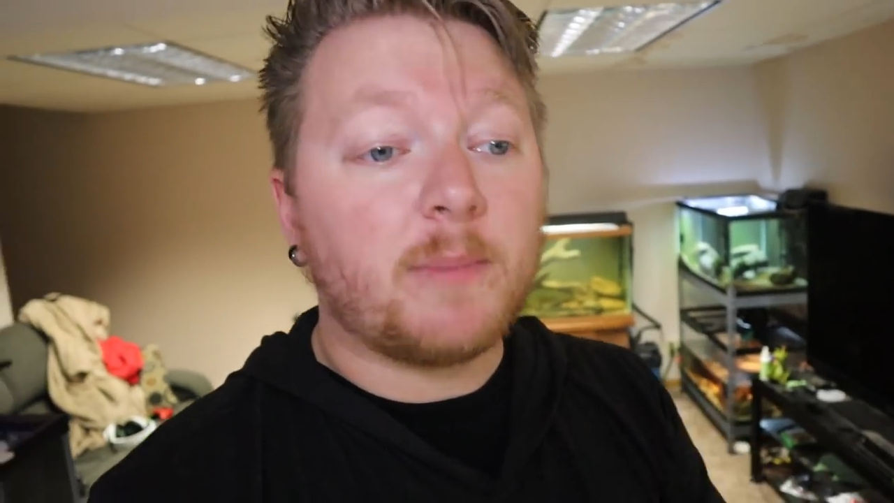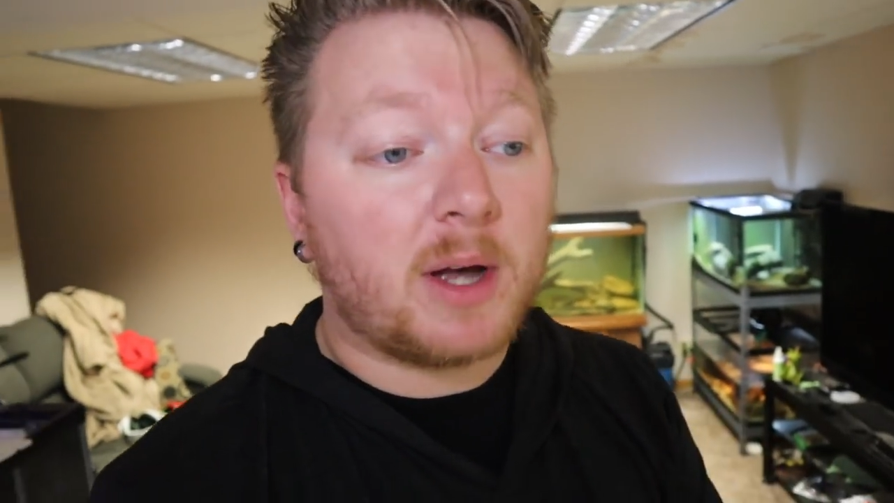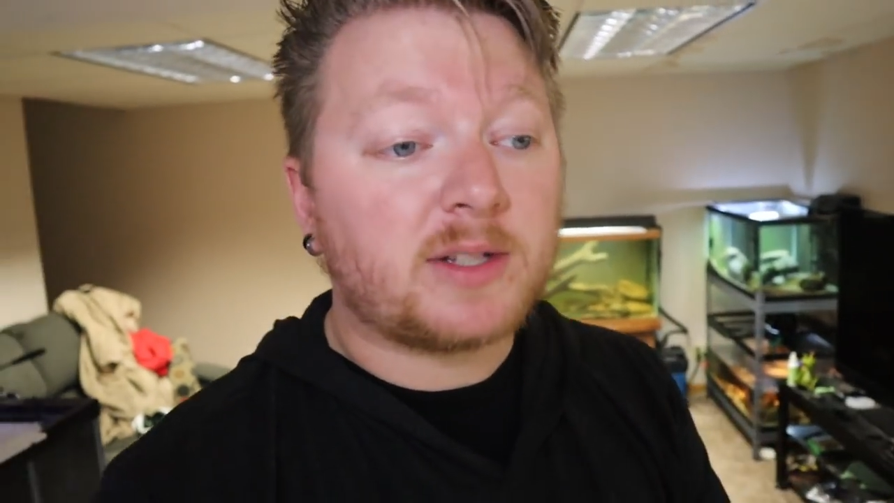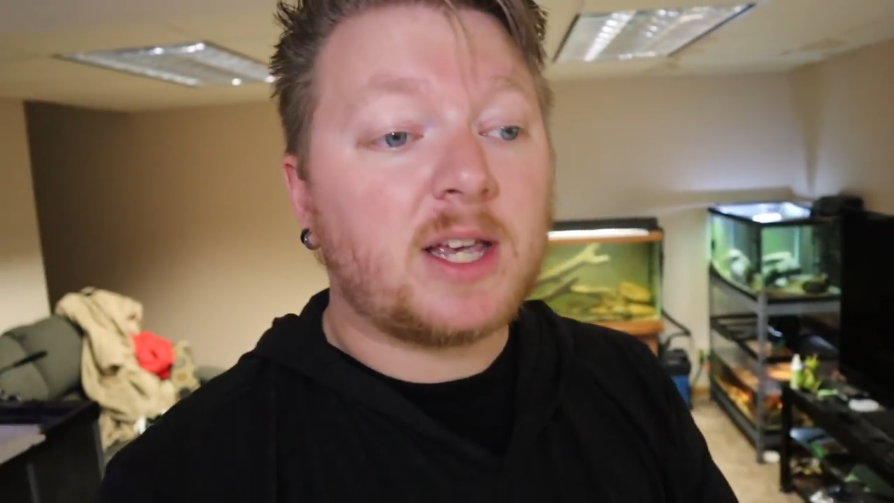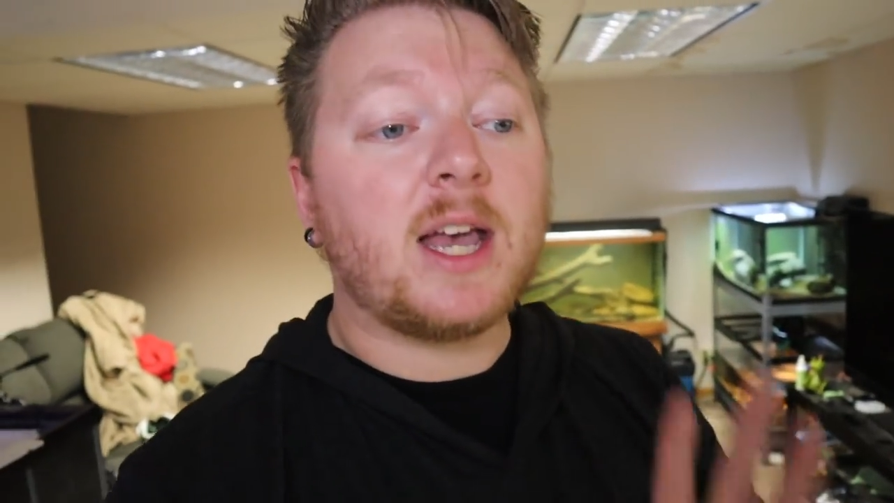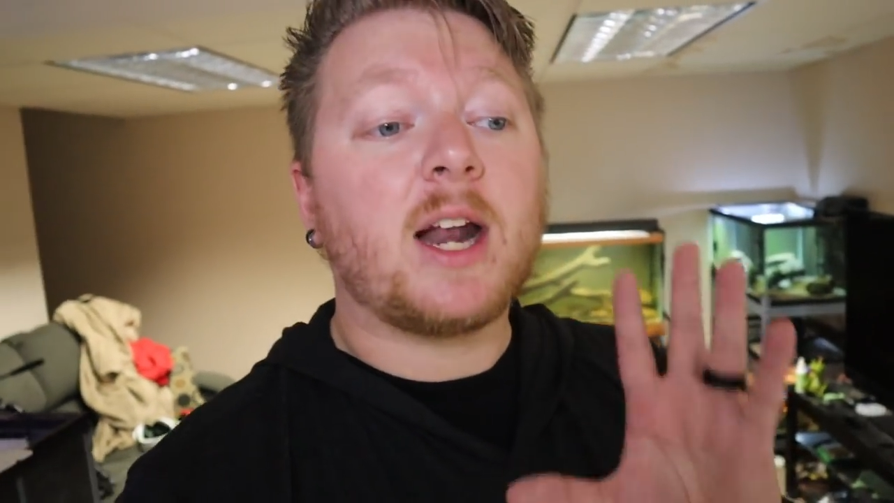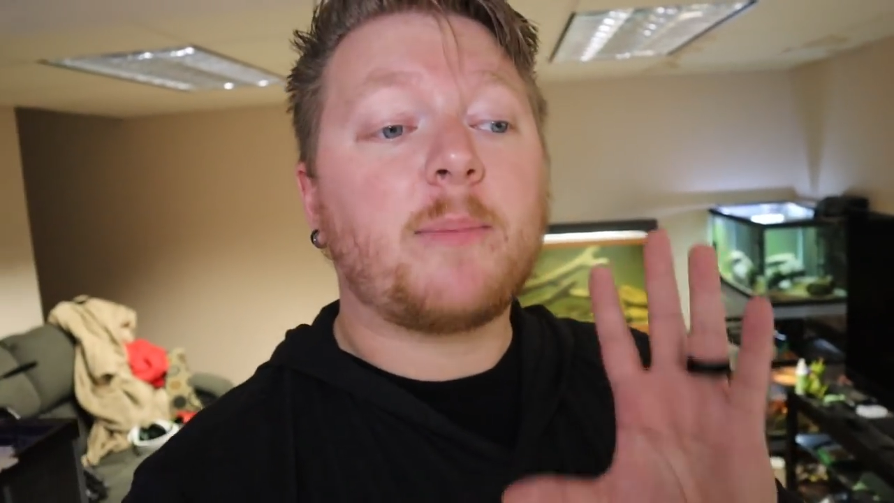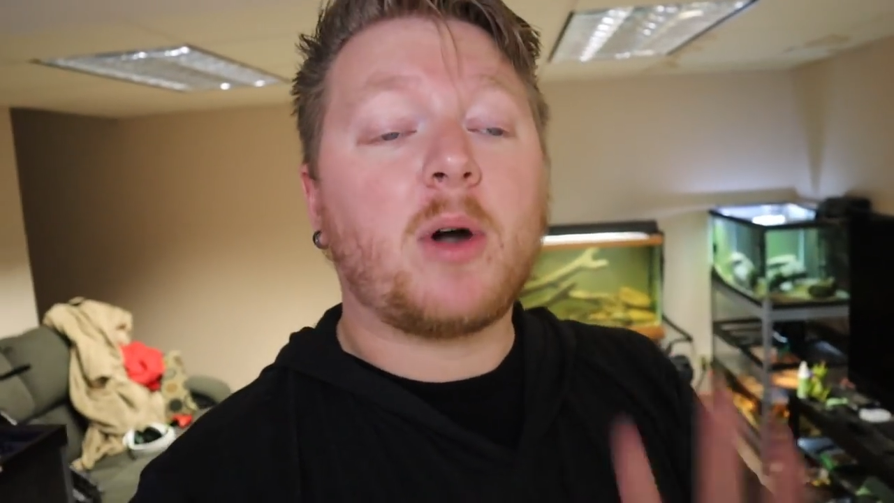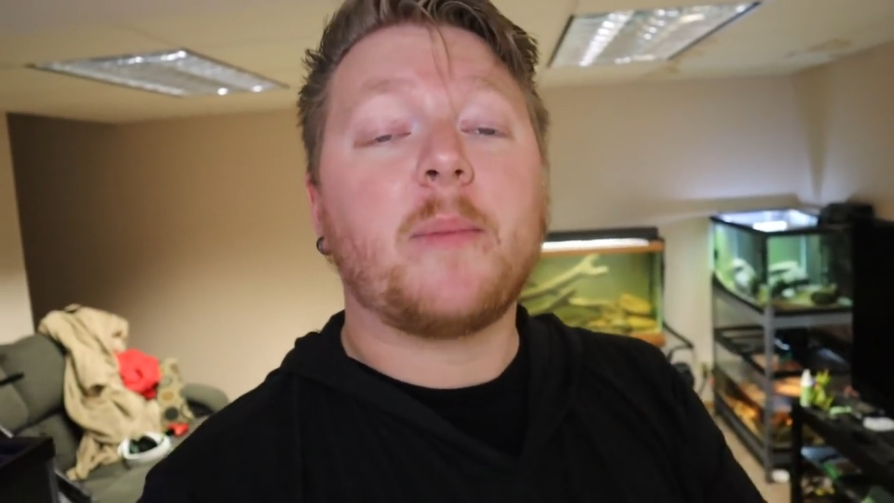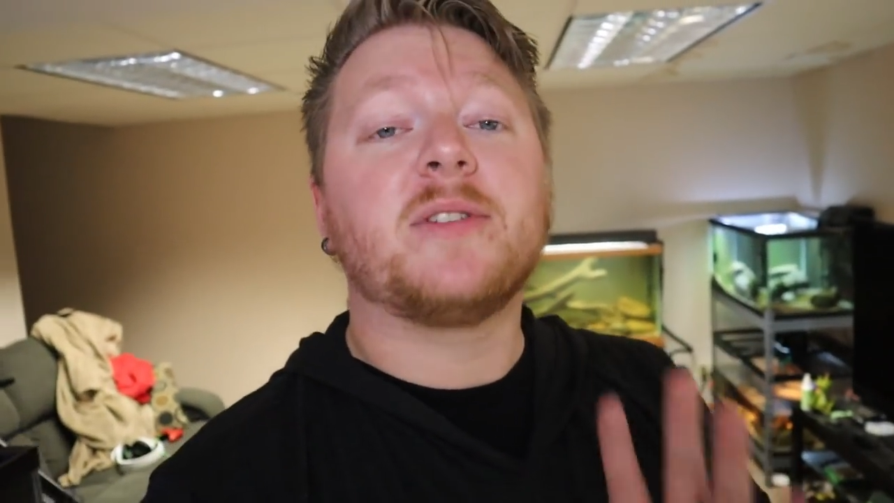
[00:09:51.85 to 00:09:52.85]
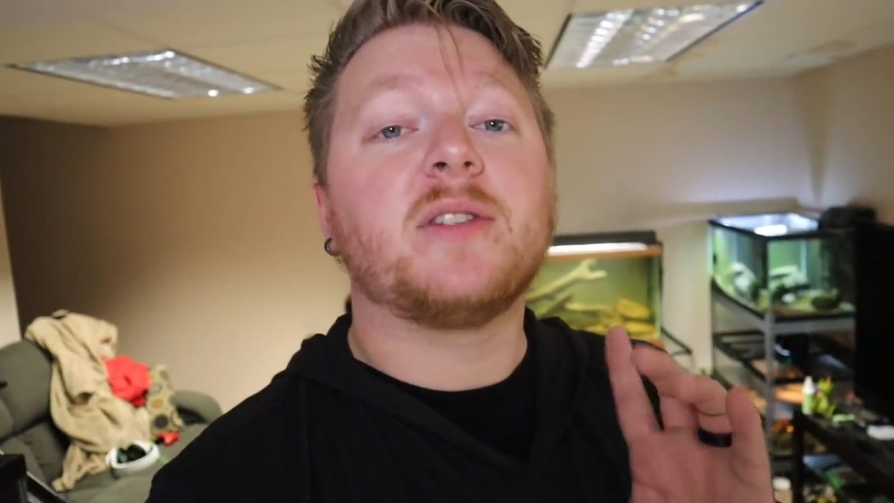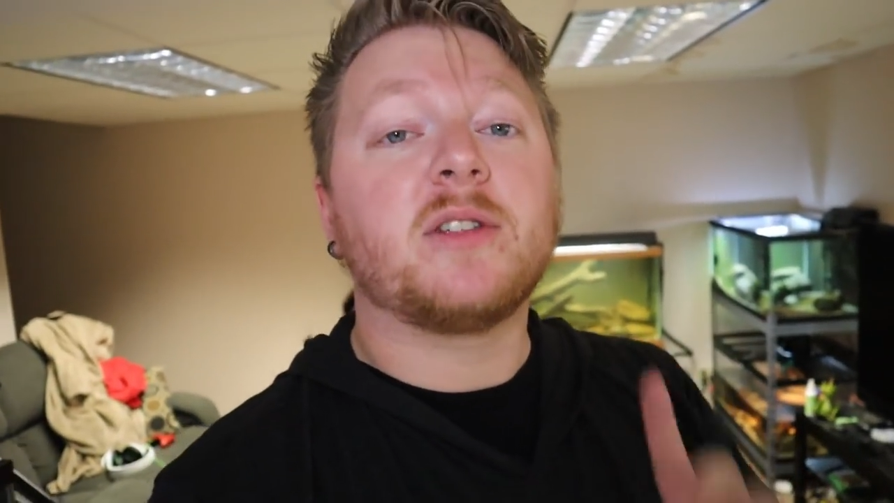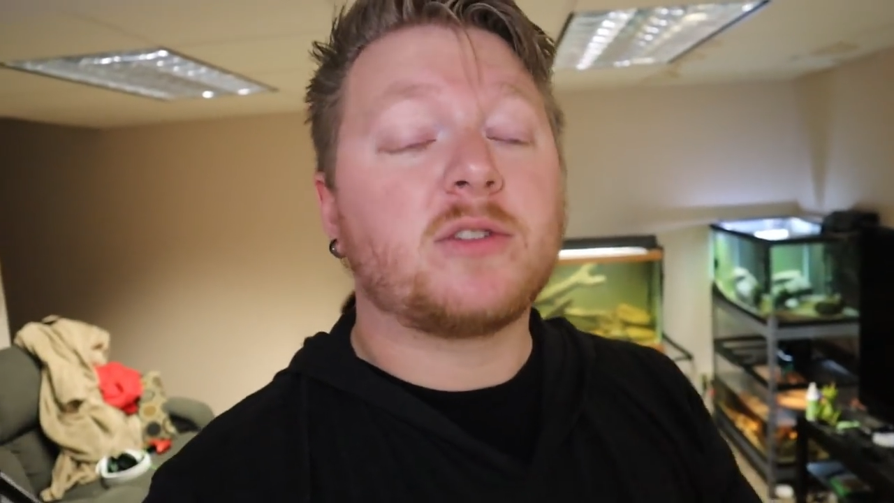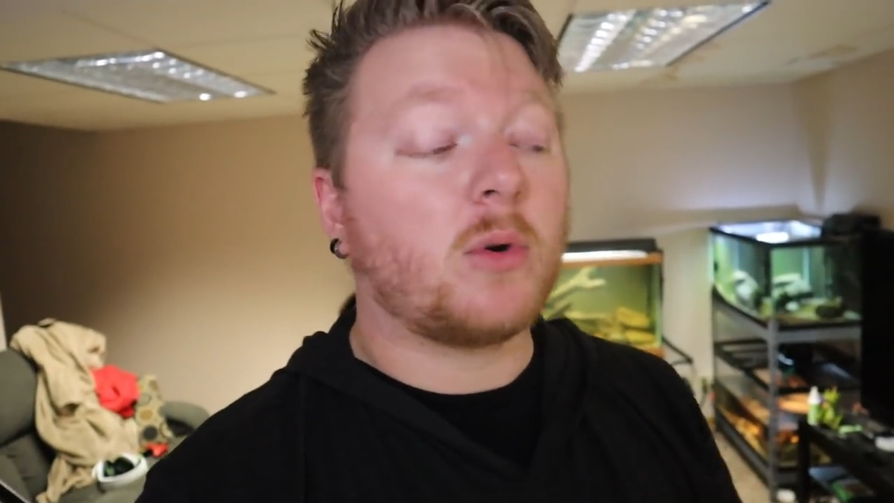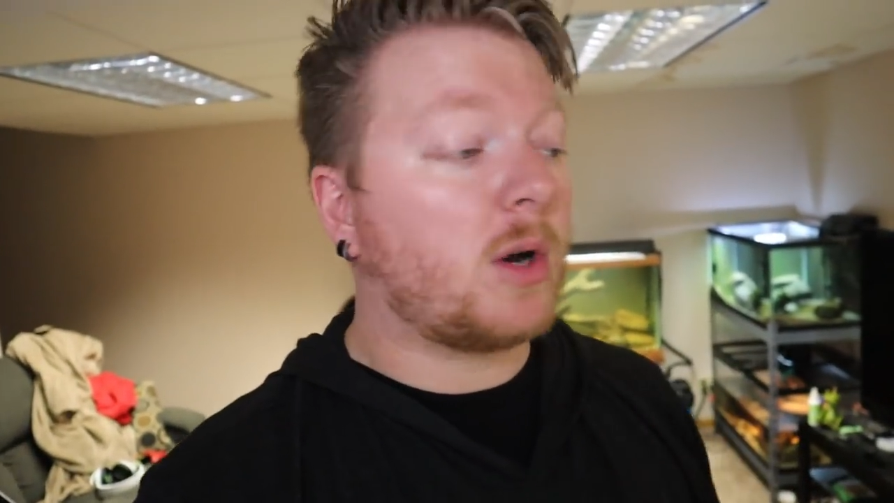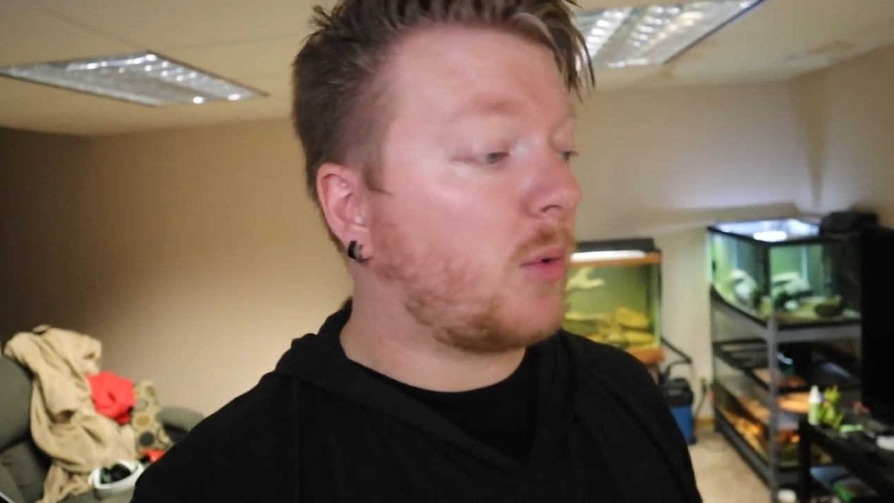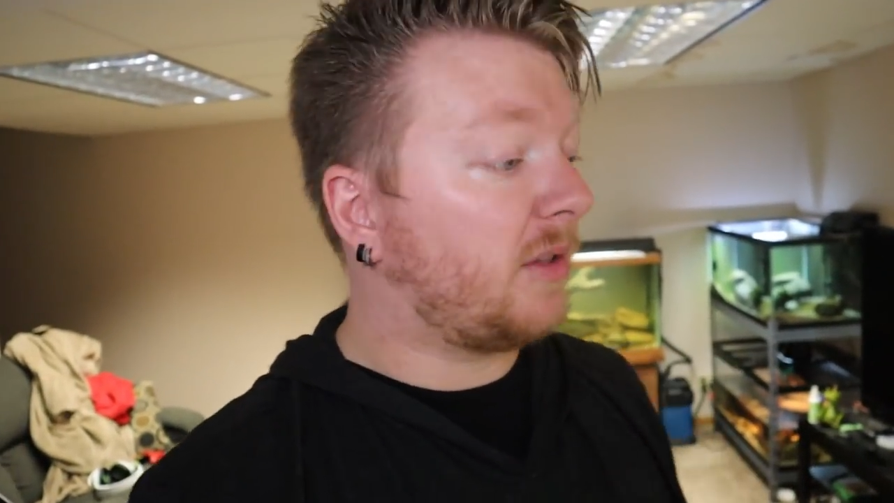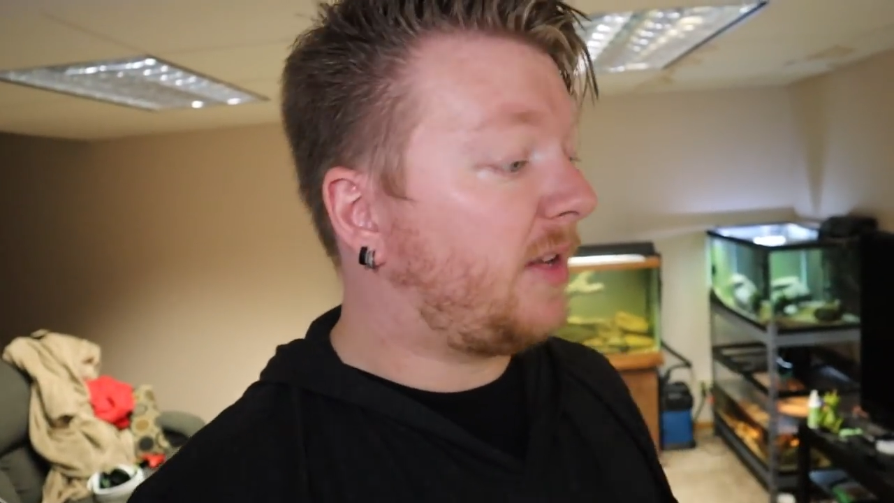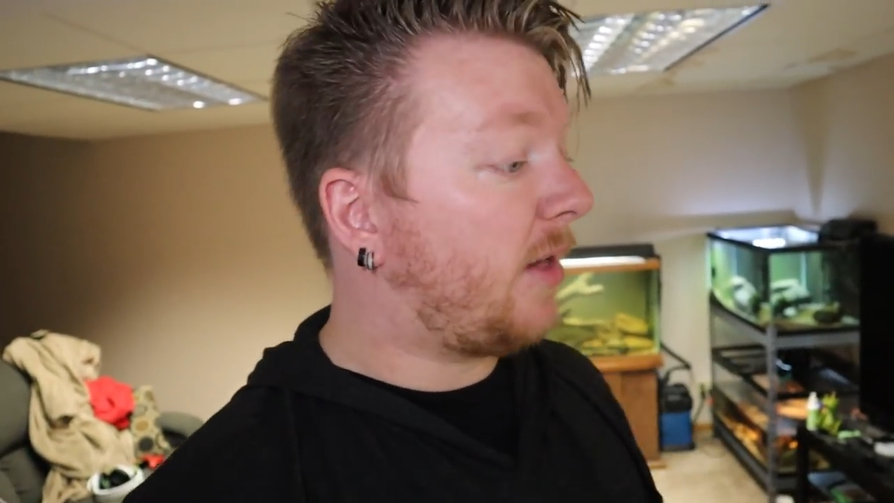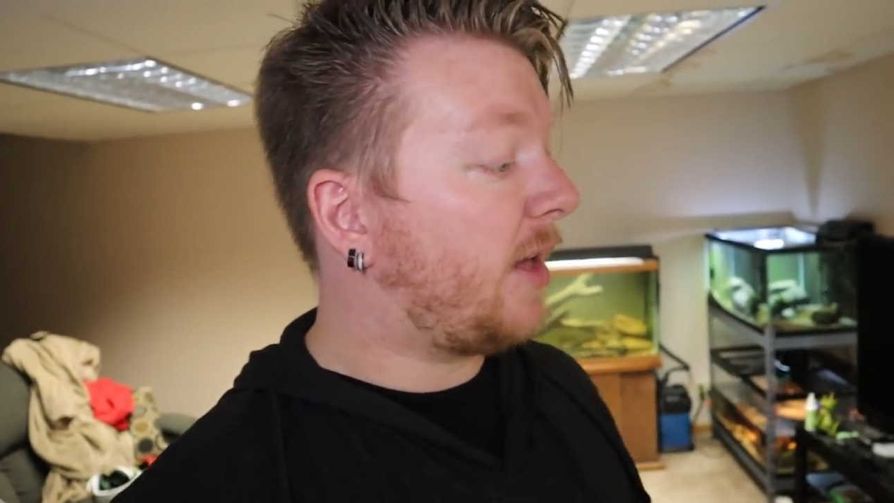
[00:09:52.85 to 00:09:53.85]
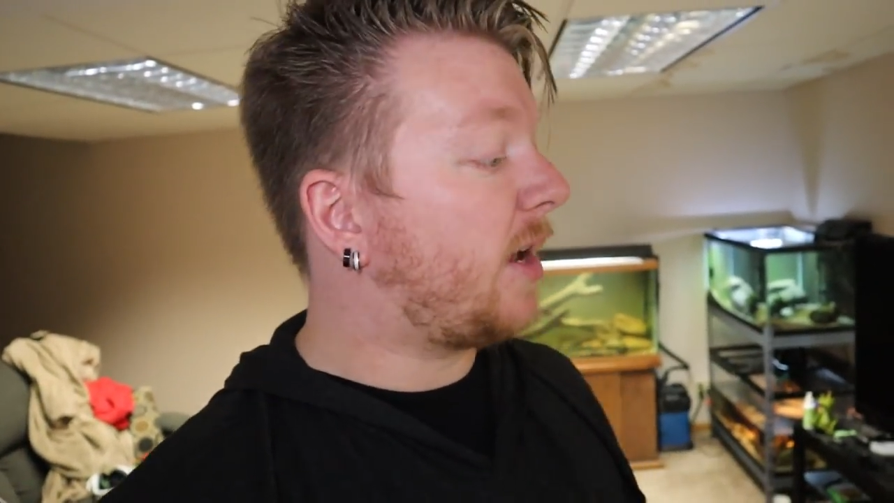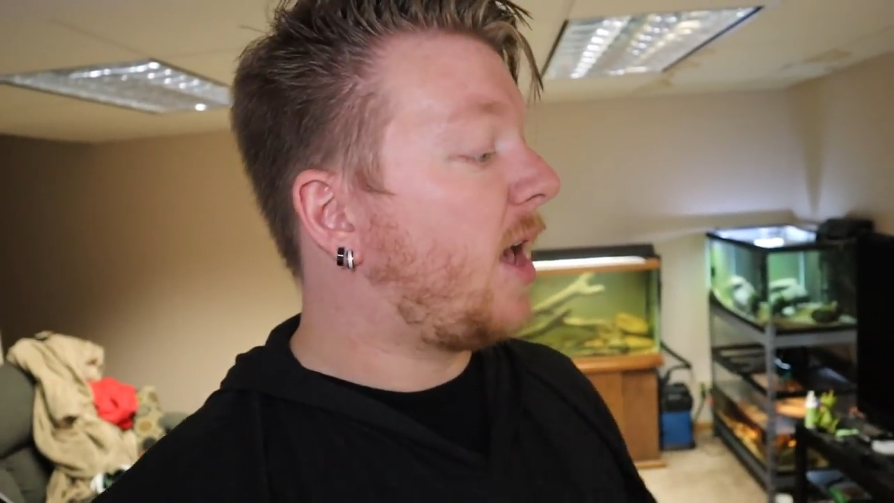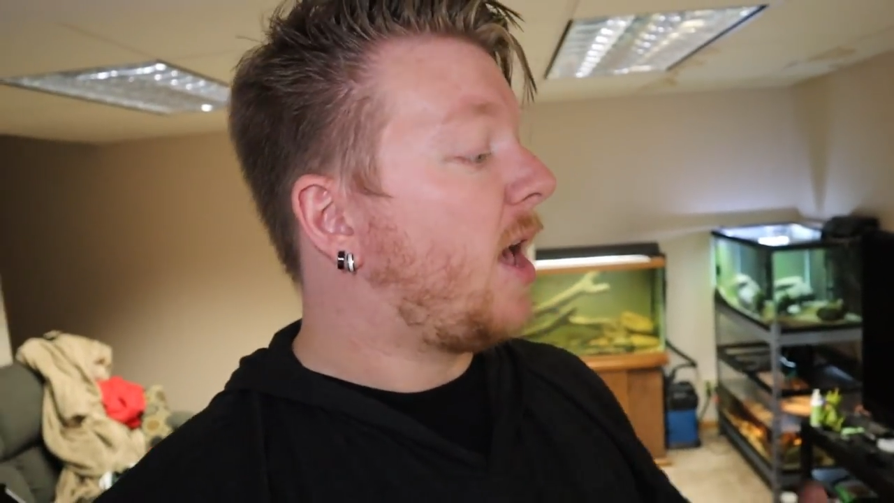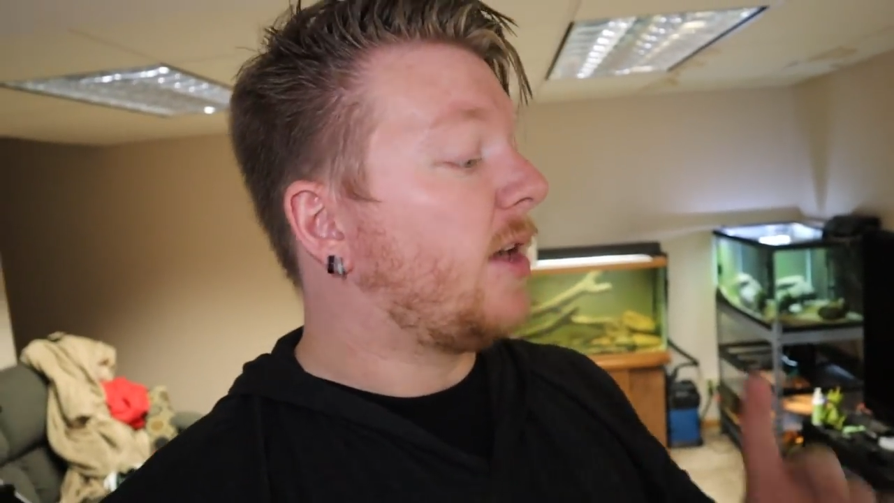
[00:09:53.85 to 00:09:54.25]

muskie and I promise it's a story worth telling.